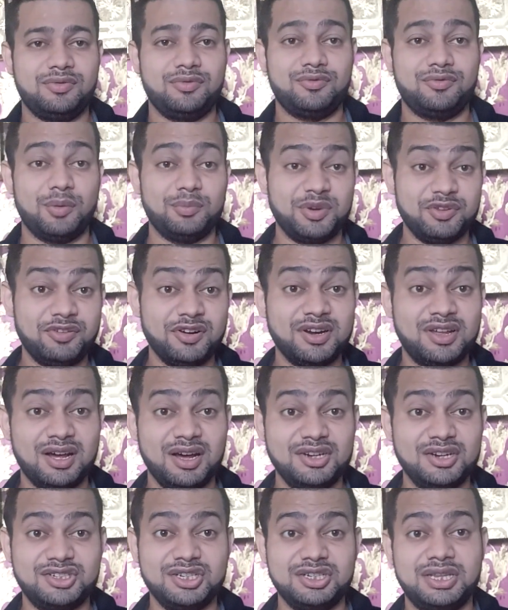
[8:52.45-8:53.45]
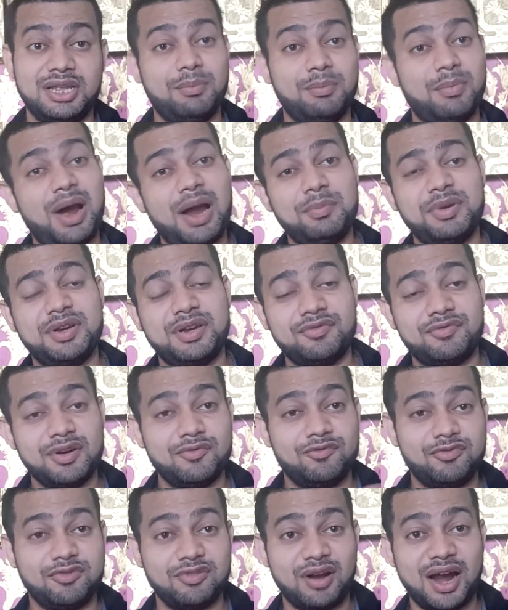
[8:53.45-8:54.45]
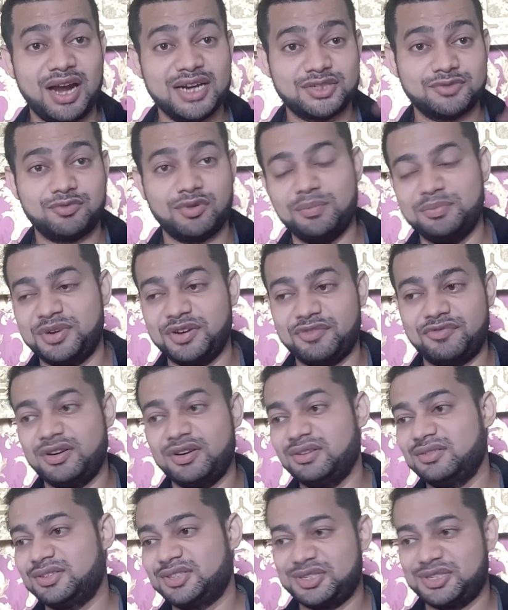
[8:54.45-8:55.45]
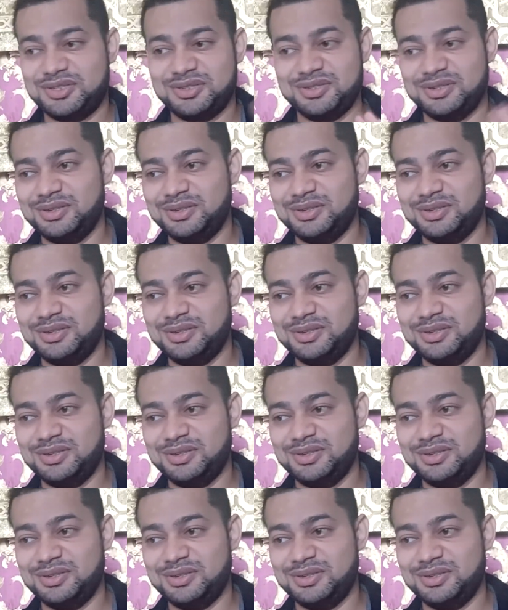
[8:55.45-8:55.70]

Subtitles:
from different countries there might be different flights from different